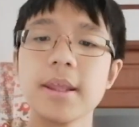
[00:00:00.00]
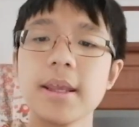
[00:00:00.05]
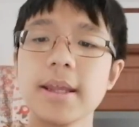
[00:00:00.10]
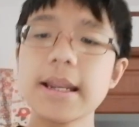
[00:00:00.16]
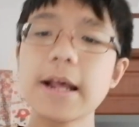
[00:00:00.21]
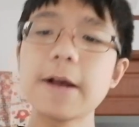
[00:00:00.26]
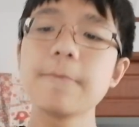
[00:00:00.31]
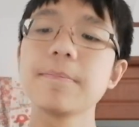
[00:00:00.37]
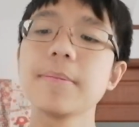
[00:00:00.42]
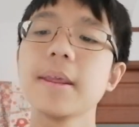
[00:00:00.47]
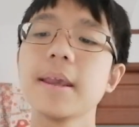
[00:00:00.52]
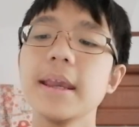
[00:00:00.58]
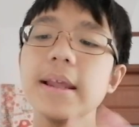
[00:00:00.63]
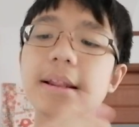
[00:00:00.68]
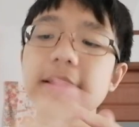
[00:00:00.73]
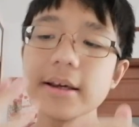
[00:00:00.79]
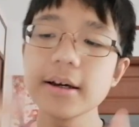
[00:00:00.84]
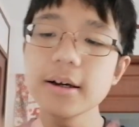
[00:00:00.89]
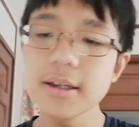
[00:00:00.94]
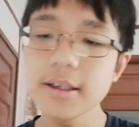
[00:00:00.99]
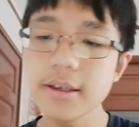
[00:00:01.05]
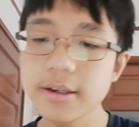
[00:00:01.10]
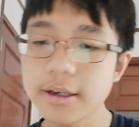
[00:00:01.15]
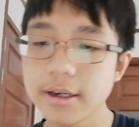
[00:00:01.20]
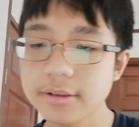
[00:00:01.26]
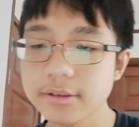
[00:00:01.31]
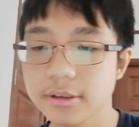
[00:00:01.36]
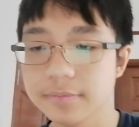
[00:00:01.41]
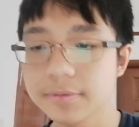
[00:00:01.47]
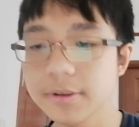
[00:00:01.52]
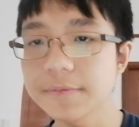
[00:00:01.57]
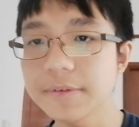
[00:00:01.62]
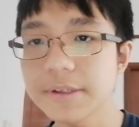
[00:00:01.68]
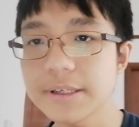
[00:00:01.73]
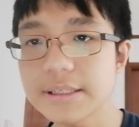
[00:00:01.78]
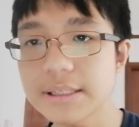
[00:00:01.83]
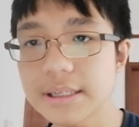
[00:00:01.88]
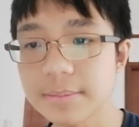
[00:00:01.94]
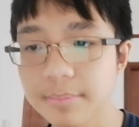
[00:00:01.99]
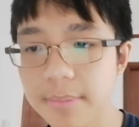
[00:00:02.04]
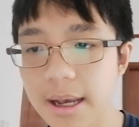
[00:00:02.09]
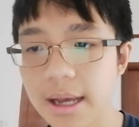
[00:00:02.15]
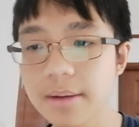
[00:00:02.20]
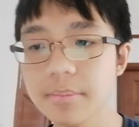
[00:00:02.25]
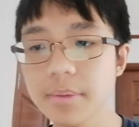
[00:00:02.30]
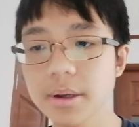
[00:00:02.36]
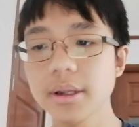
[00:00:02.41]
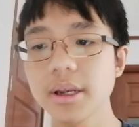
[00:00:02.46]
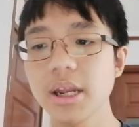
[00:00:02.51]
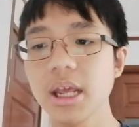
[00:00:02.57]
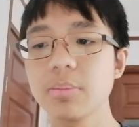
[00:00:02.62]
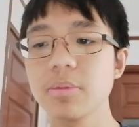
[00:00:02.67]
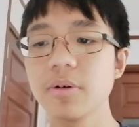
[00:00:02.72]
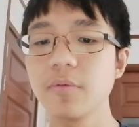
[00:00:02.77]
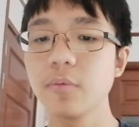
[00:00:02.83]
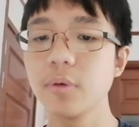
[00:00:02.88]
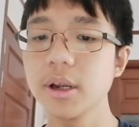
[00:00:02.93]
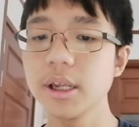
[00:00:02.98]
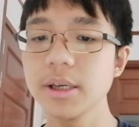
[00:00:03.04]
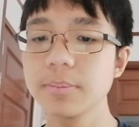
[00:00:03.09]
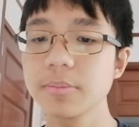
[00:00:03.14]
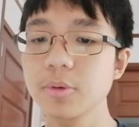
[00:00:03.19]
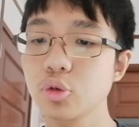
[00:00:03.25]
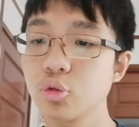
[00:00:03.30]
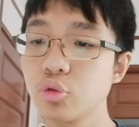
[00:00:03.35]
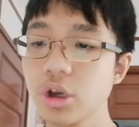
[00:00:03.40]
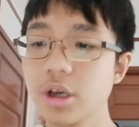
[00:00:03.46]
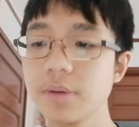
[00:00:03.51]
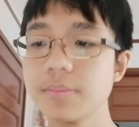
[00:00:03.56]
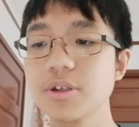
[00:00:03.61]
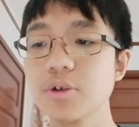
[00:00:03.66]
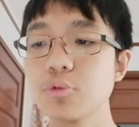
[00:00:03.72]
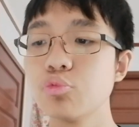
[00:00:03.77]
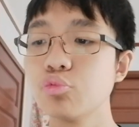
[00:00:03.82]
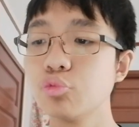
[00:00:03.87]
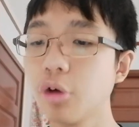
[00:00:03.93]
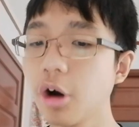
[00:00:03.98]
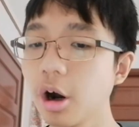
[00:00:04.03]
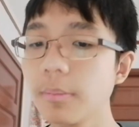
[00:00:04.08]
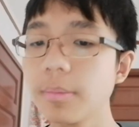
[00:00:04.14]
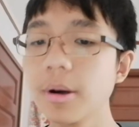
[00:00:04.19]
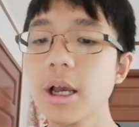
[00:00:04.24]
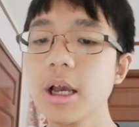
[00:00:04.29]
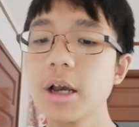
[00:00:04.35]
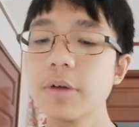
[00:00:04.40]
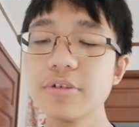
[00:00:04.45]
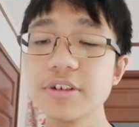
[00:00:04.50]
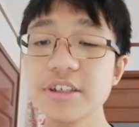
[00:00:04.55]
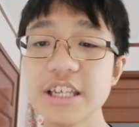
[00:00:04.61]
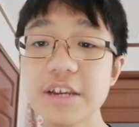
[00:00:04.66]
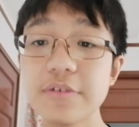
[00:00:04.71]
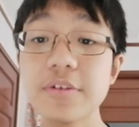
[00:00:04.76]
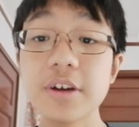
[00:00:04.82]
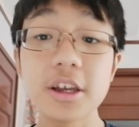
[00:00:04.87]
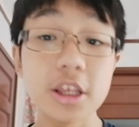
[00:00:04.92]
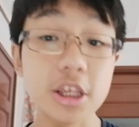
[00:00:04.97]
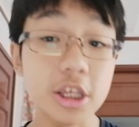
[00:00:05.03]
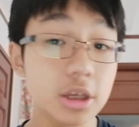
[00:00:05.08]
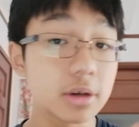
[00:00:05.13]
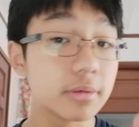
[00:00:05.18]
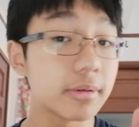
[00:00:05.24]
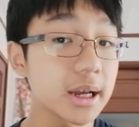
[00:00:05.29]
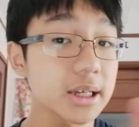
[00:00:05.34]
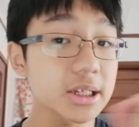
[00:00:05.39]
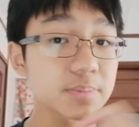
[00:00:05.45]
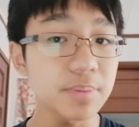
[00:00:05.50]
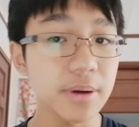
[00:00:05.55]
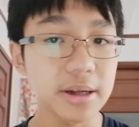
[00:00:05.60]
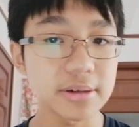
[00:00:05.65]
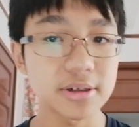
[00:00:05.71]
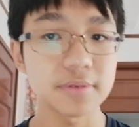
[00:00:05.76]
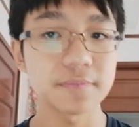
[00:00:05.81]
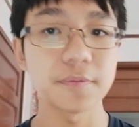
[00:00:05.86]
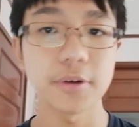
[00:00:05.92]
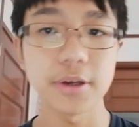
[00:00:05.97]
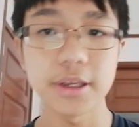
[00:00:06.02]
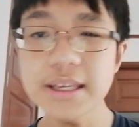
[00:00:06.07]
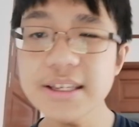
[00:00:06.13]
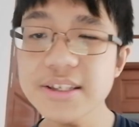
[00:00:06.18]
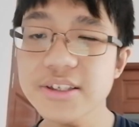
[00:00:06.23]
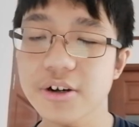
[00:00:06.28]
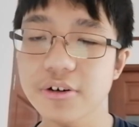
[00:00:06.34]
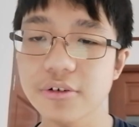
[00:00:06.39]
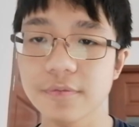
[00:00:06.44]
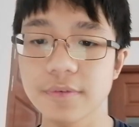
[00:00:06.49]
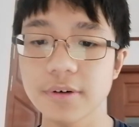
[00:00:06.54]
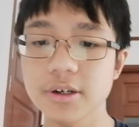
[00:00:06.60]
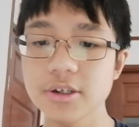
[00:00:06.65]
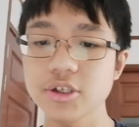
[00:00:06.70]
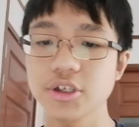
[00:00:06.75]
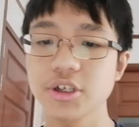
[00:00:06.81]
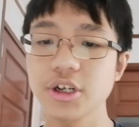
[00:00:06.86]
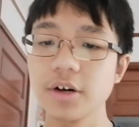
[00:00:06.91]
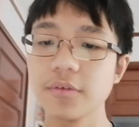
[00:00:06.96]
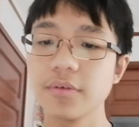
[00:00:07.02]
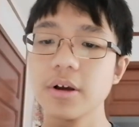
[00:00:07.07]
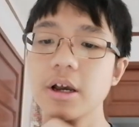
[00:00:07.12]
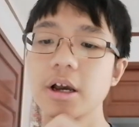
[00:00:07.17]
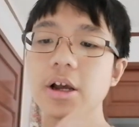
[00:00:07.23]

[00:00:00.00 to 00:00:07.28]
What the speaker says: Now, in the early 1950s, a man by the name of William Cribbs Robb received a US patent for his own version of